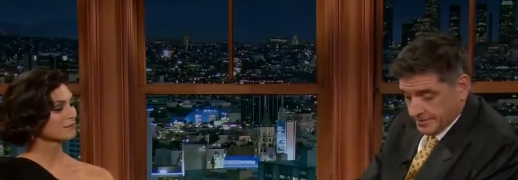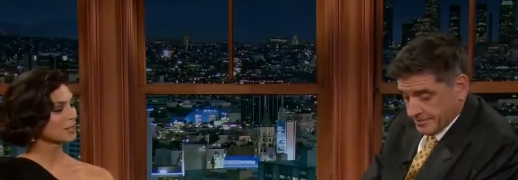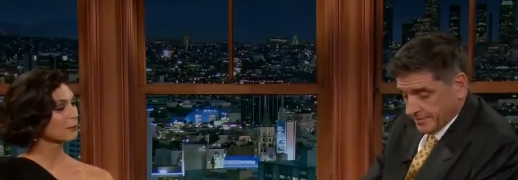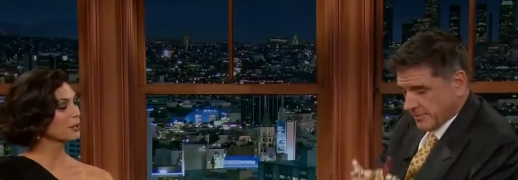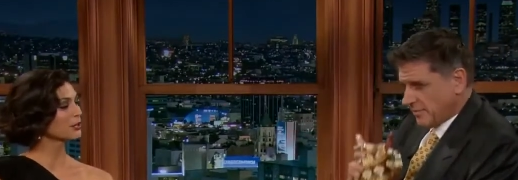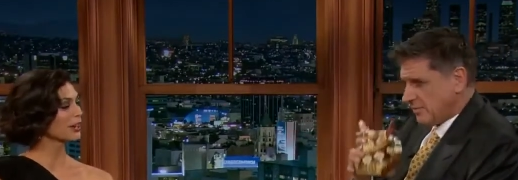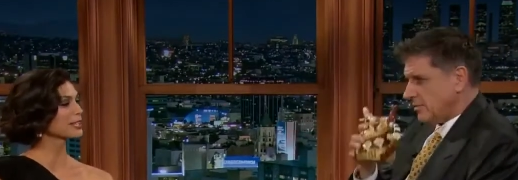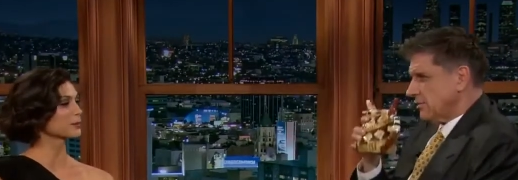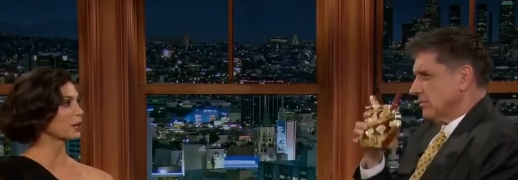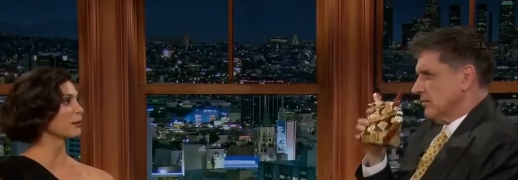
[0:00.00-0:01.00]
Speaker 1: go. But you're an
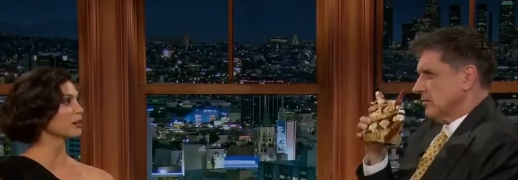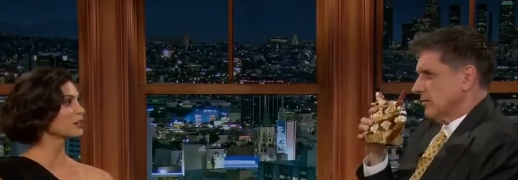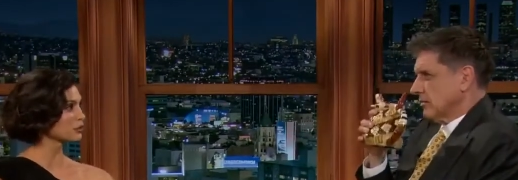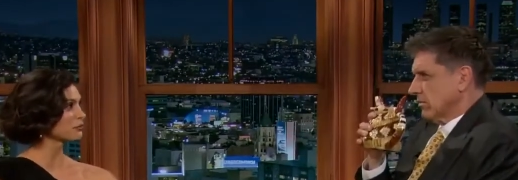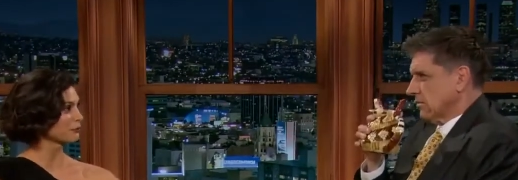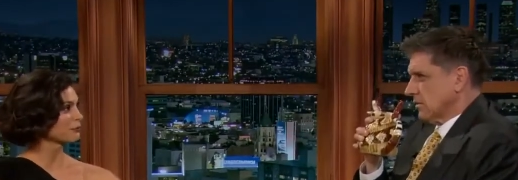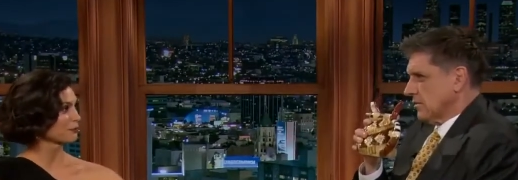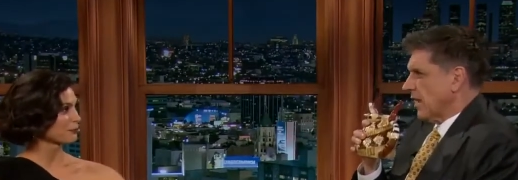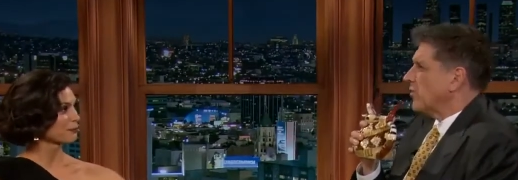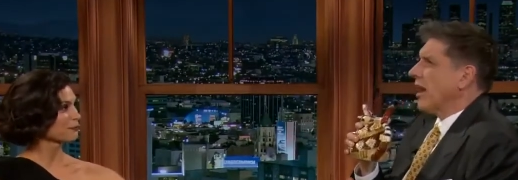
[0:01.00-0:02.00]
expert on marriage.
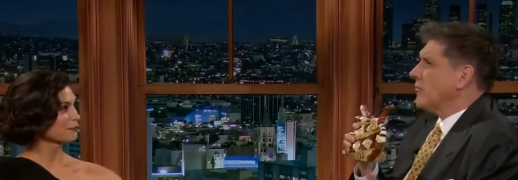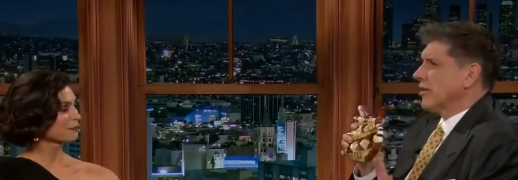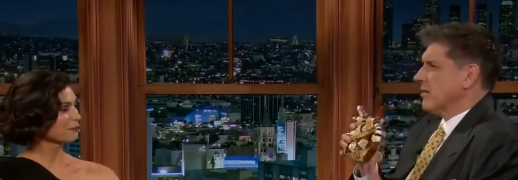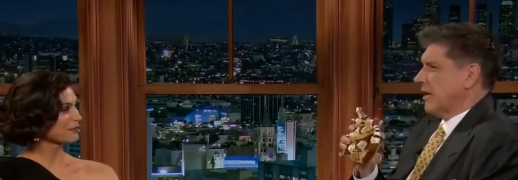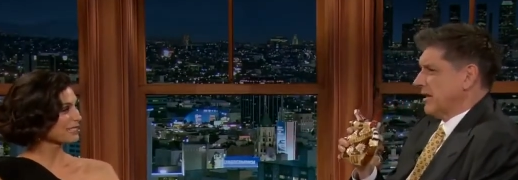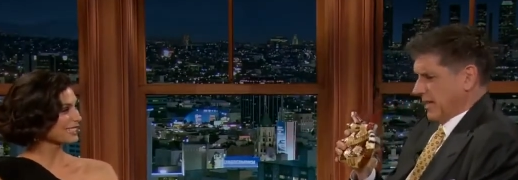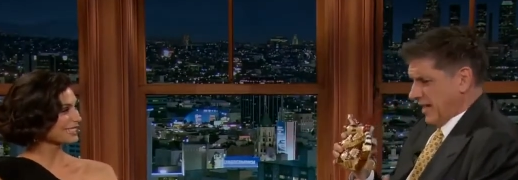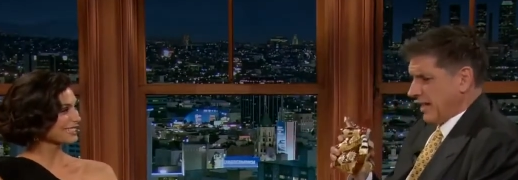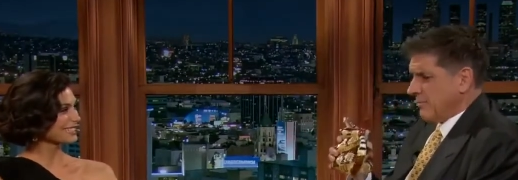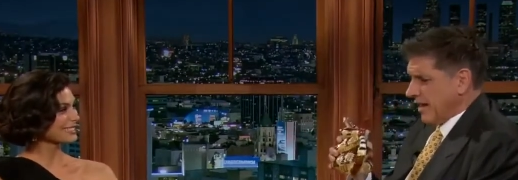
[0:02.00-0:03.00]
Yeah, no, I'm not getting married
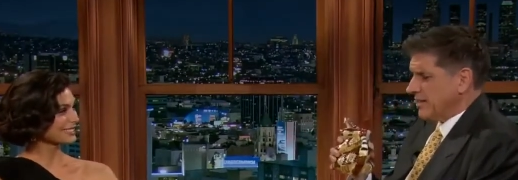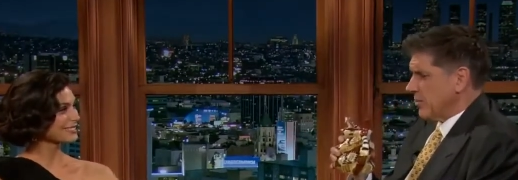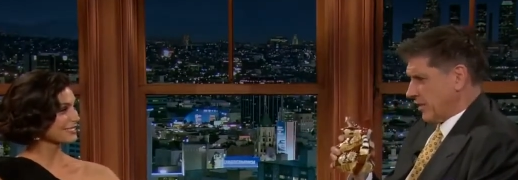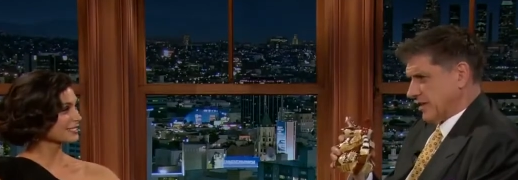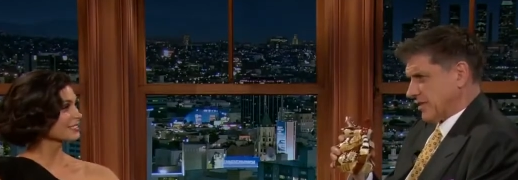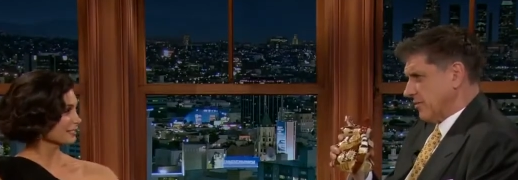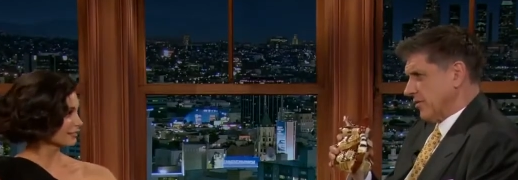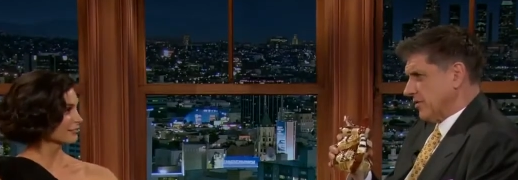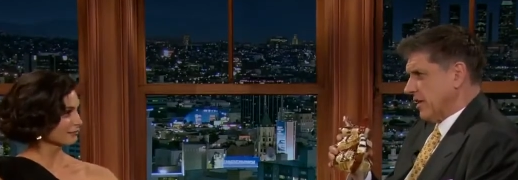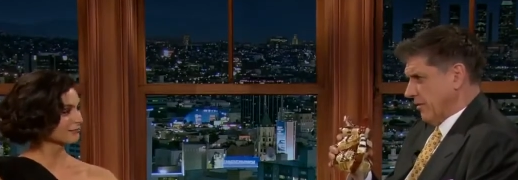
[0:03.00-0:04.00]
again. I'm married to the person I'm
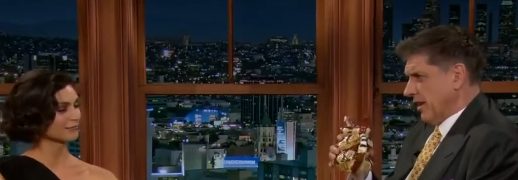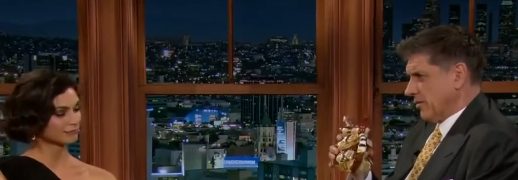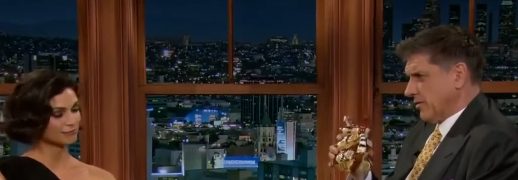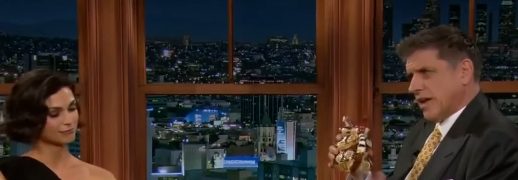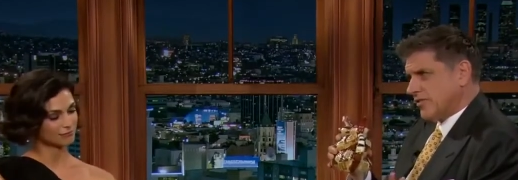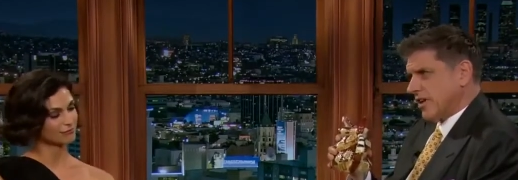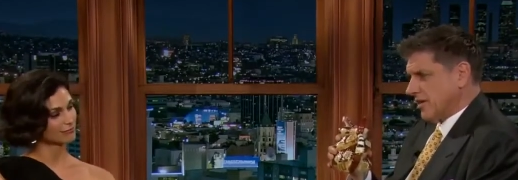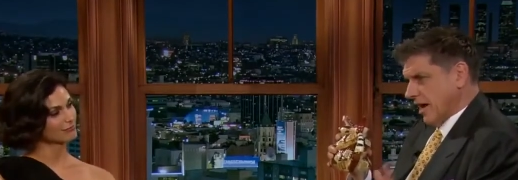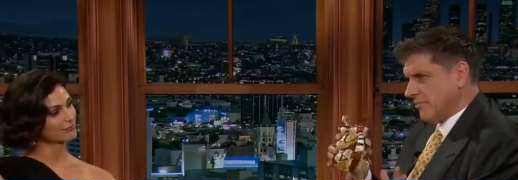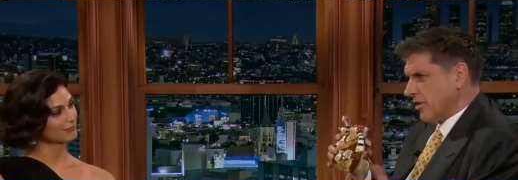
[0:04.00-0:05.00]
going to stay married to. That's
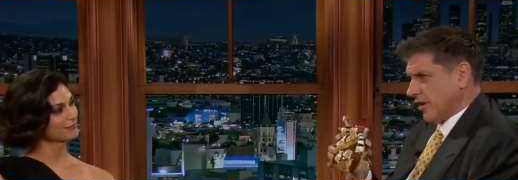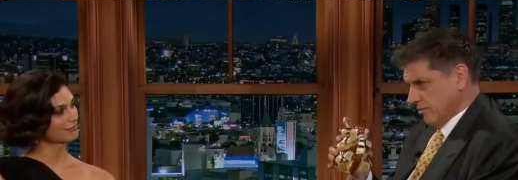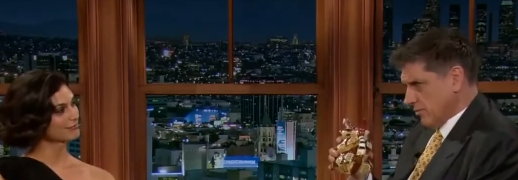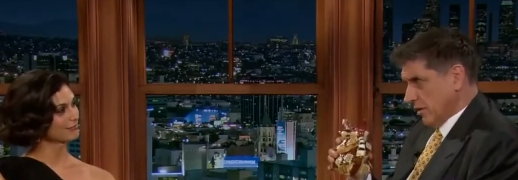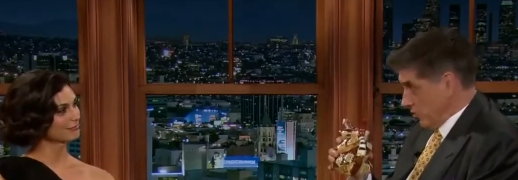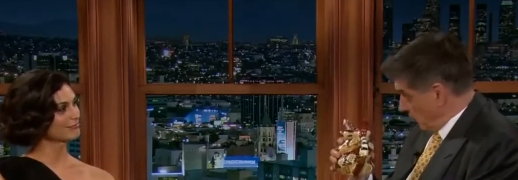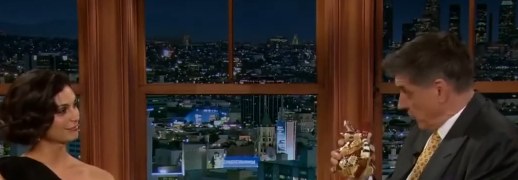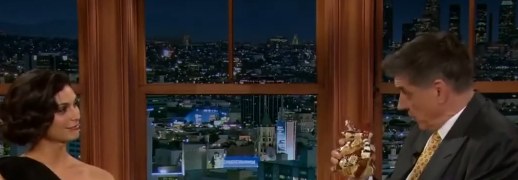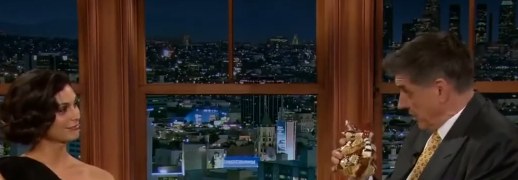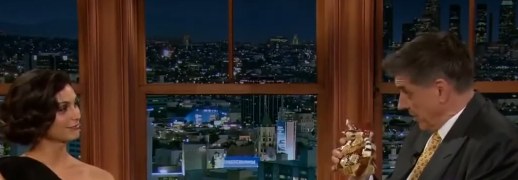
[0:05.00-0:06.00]
it. I'm done. You
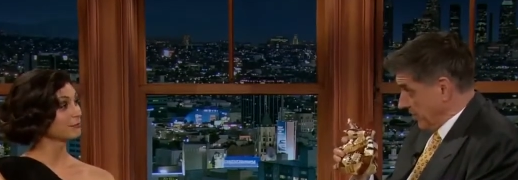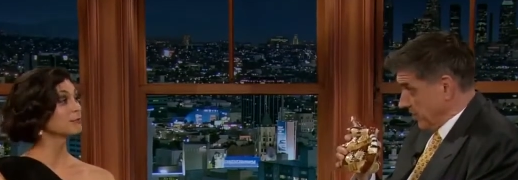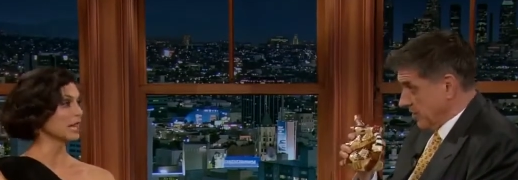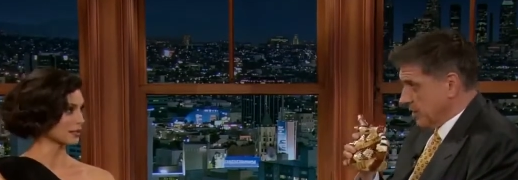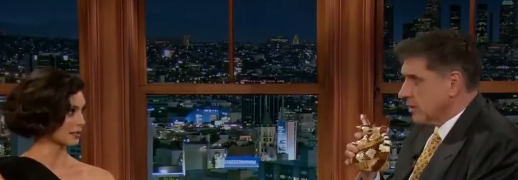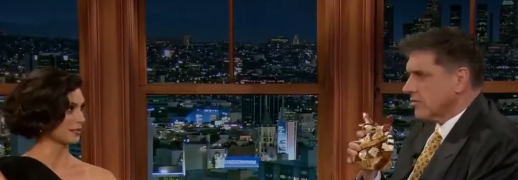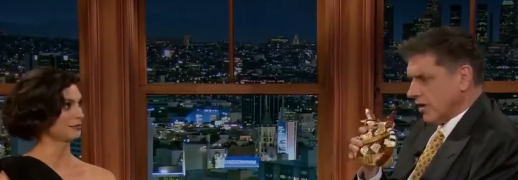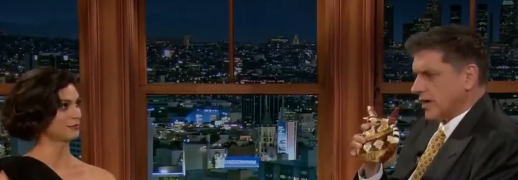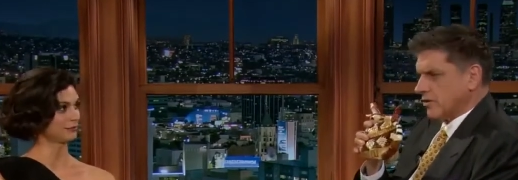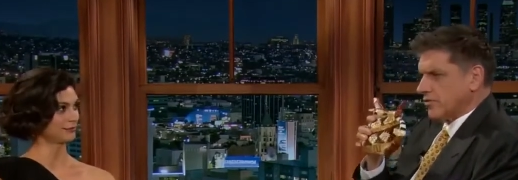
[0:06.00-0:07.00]
too, I'm guessing. Yes.
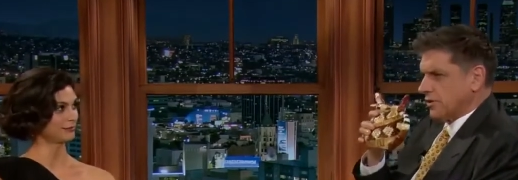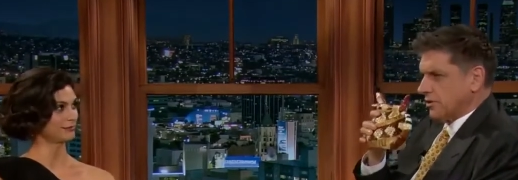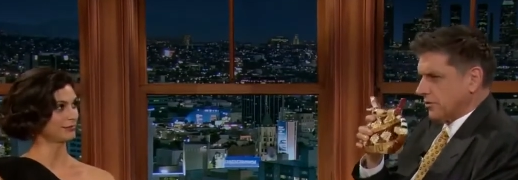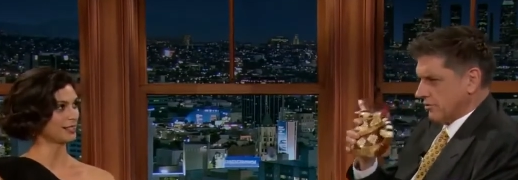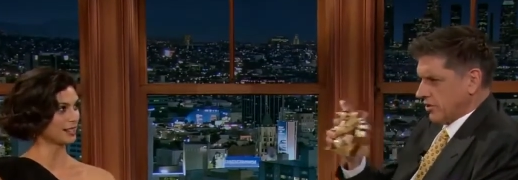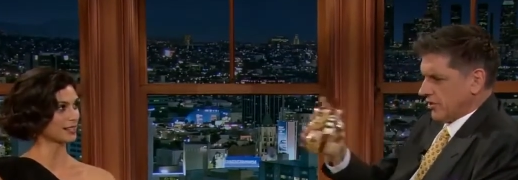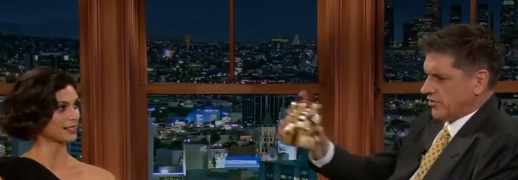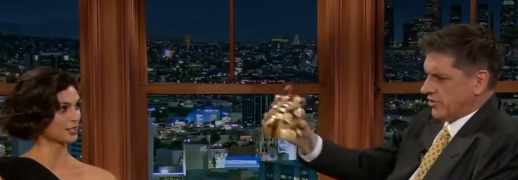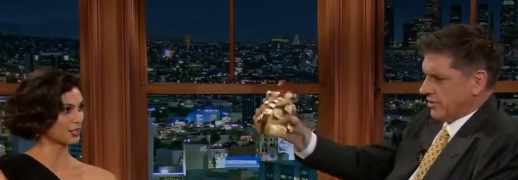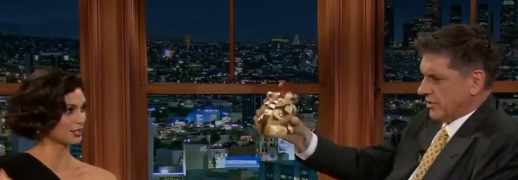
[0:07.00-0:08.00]
Right, good for you. Yes.
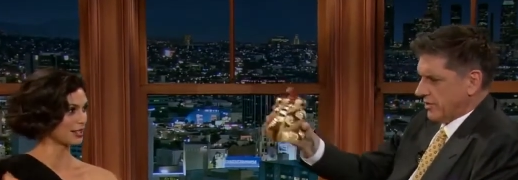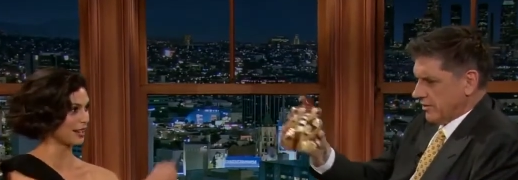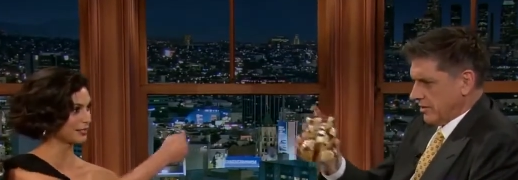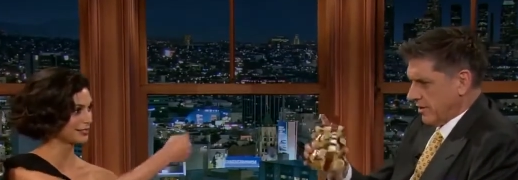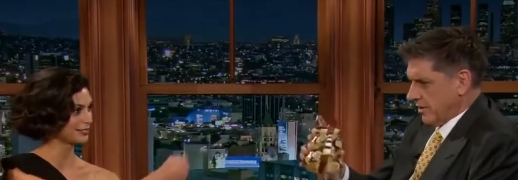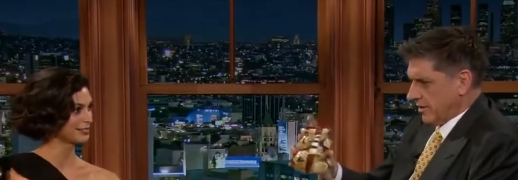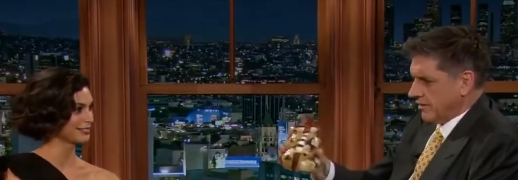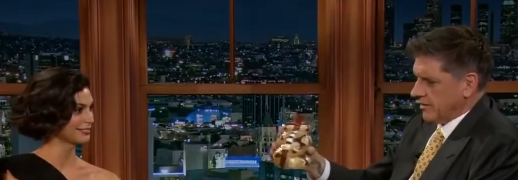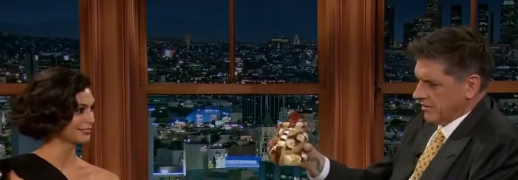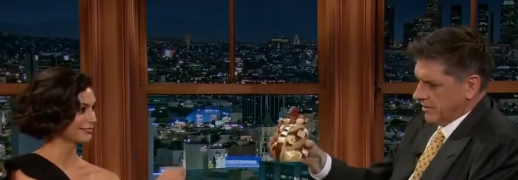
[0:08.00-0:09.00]
Cheers. Cheers to that. All right.